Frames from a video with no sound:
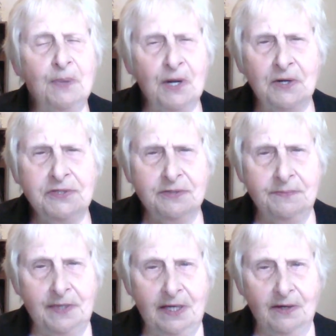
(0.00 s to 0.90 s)

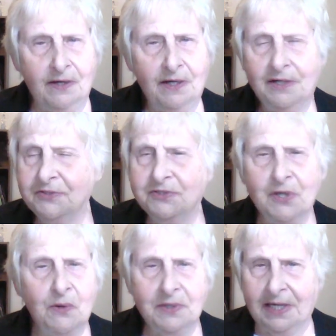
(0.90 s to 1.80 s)
Persevere,
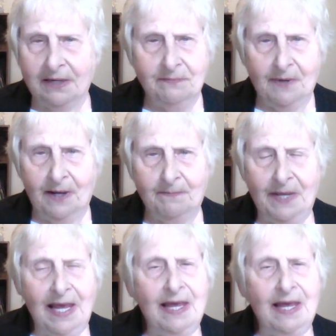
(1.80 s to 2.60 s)
don't give up.